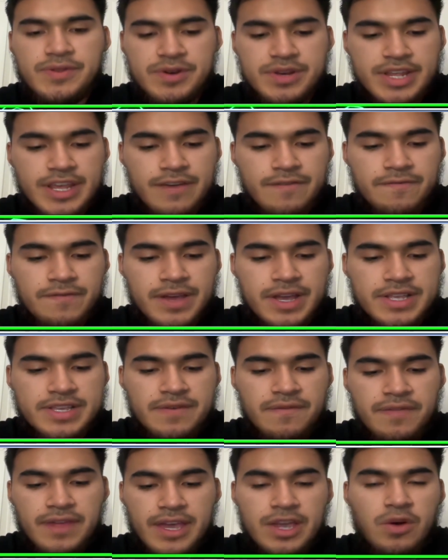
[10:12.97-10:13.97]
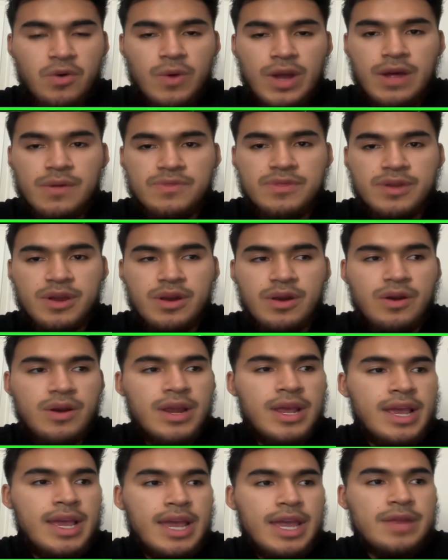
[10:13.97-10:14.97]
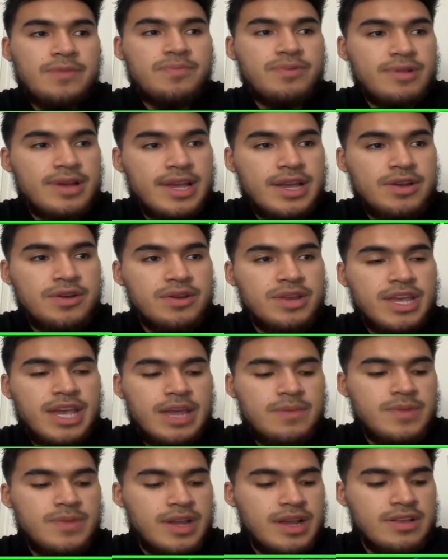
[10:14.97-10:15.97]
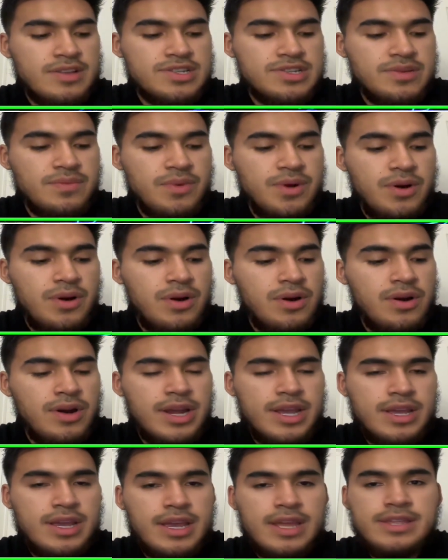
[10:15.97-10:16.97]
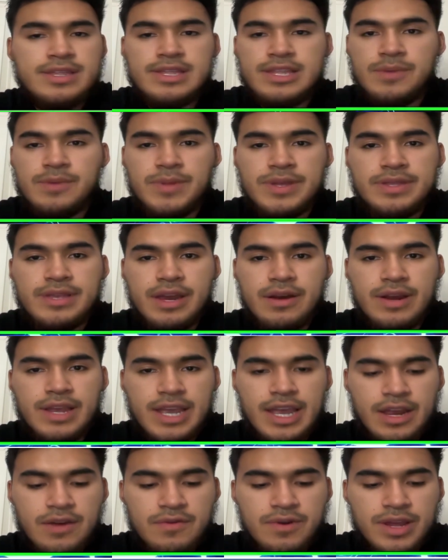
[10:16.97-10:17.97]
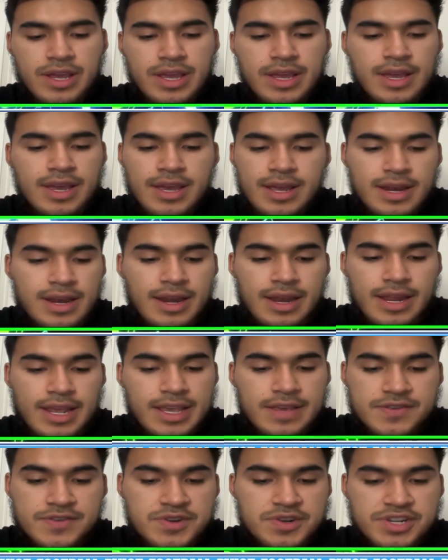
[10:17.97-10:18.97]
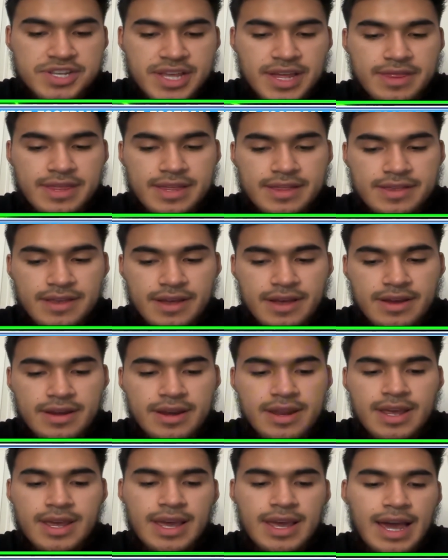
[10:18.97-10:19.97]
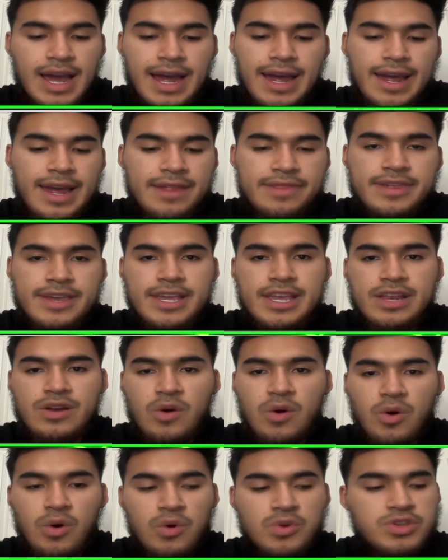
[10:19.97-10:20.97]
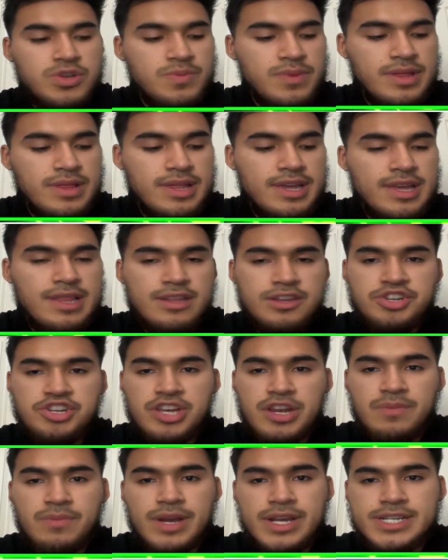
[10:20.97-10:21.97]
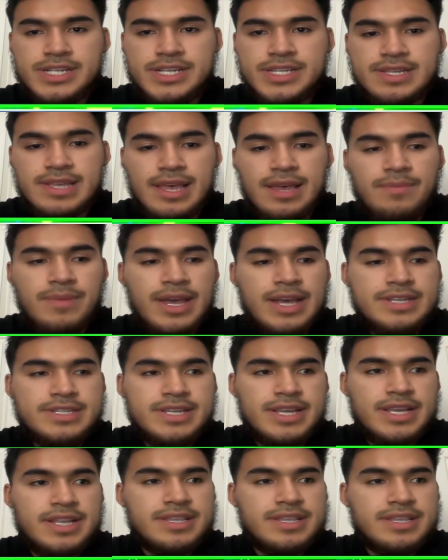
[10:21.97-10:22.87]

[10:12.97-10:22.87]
their defense, if they go out there and play a good game against Lamar and, and limit Derrick Henry, easier said than done. I, I think it ultimately legitimizes them as a